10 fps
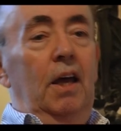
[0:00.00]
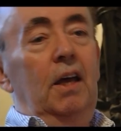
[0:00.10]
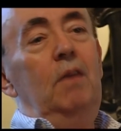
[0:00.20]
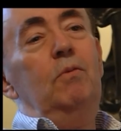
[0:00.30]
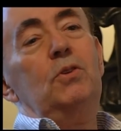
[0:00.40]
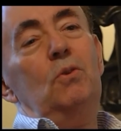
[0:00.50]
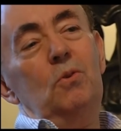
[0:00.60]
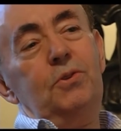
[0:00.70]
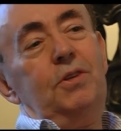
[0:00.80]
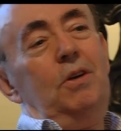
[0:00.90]
He was
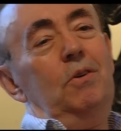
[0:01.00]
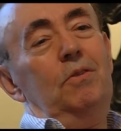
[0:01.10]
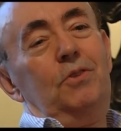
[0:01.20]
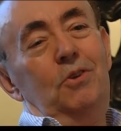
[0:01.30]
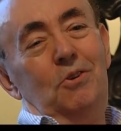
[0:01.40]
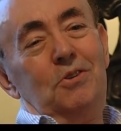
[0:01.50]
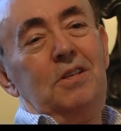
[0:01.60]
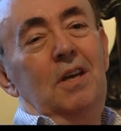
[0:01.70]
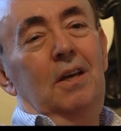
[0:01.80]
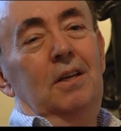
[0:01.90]
also, of course,
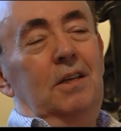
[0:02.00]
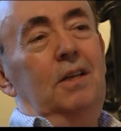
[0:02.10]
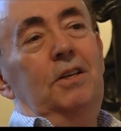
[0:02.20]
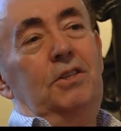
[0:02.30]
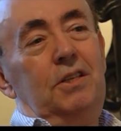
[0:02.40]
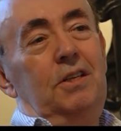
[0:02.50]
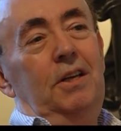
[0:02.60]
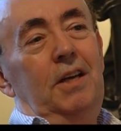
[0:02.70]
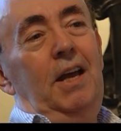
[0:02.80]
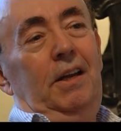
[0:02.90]

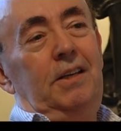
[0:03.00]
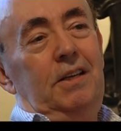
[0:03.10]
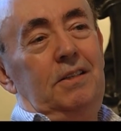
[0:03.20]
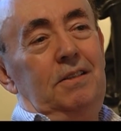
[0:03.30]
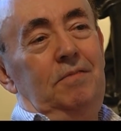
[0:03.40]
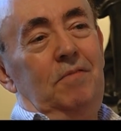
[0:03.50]
deliciously anarchist.